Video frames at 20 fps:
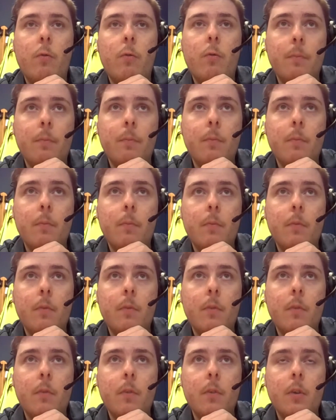signal. I
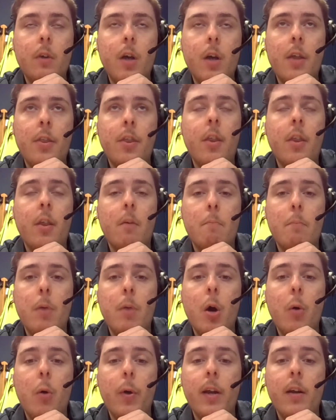know that
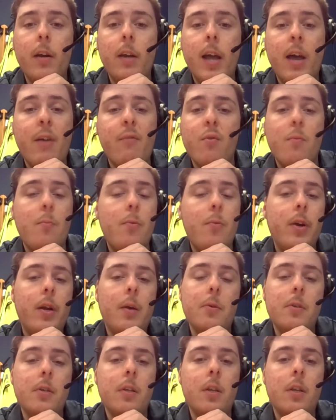other than Bowen,
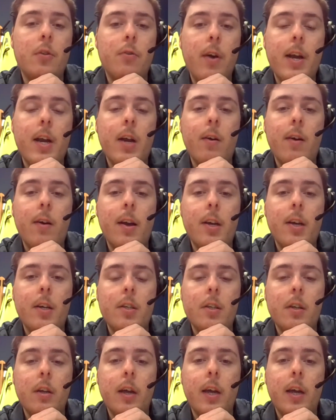everybody was in the training ground
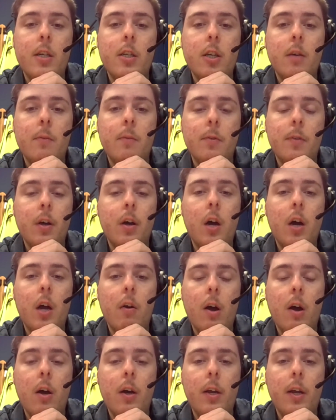yesterday in terms of the
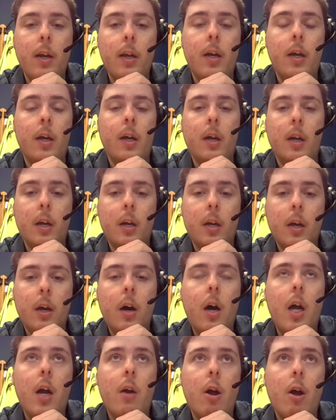hierarchy
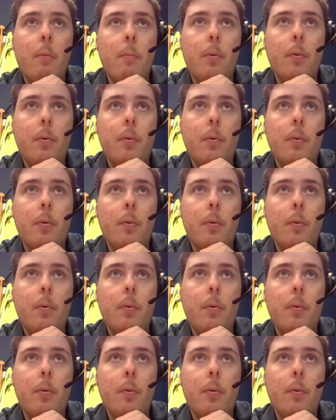higher up.